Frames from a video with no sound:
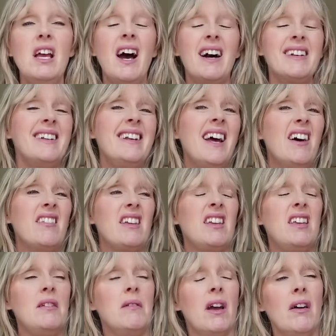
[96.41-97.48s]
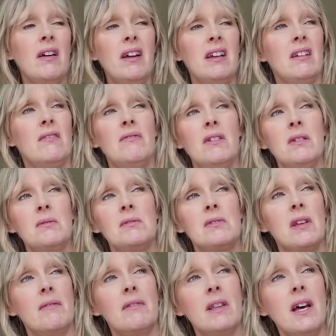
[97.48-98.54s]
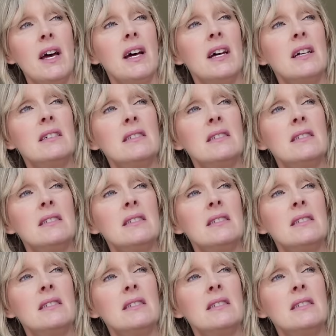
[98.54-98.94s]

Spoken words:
I don't know how they keep going if no one's ever there.